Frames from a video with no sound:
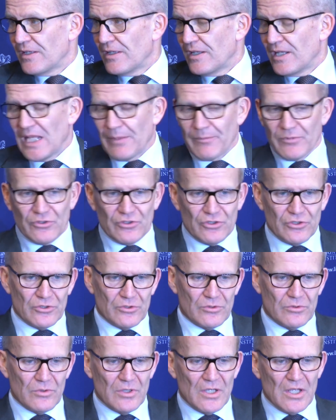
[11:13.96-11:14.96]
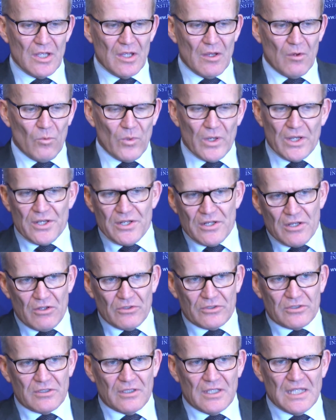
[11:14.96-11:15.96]
Number two, we're
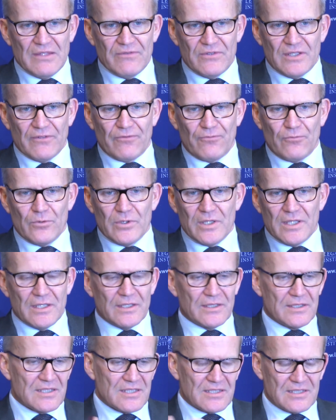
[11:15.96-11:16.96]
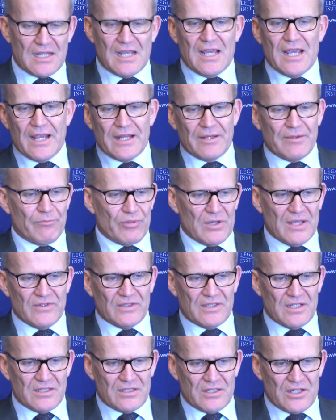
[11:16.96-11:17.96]
not, even if we decide
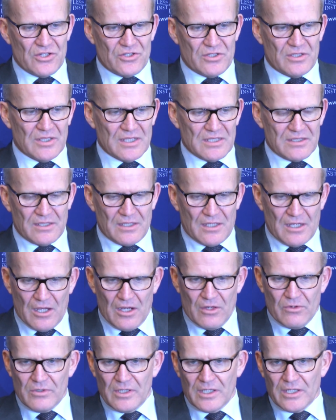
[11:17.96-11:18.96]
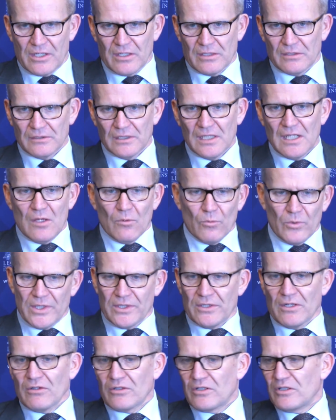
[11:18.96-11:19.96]
privatization is the only goal, we're
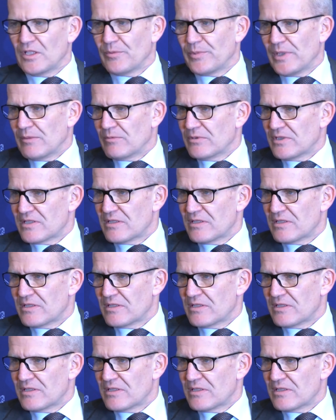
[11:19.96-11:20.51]
not going to be able to